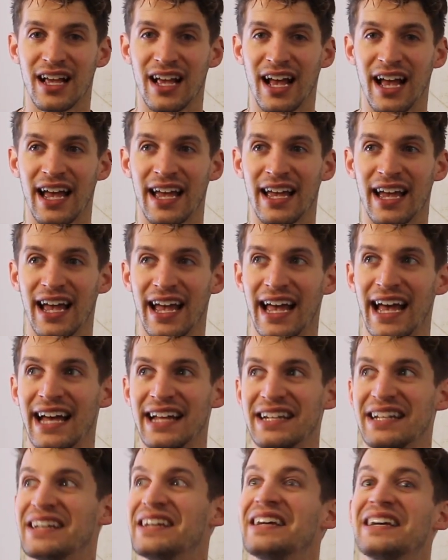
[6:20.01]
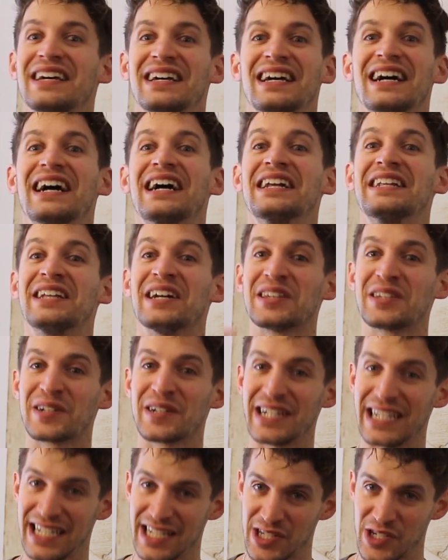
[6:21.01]
I had
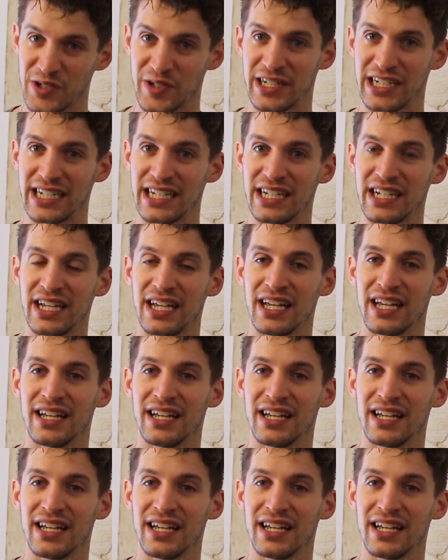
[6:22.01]
another injury,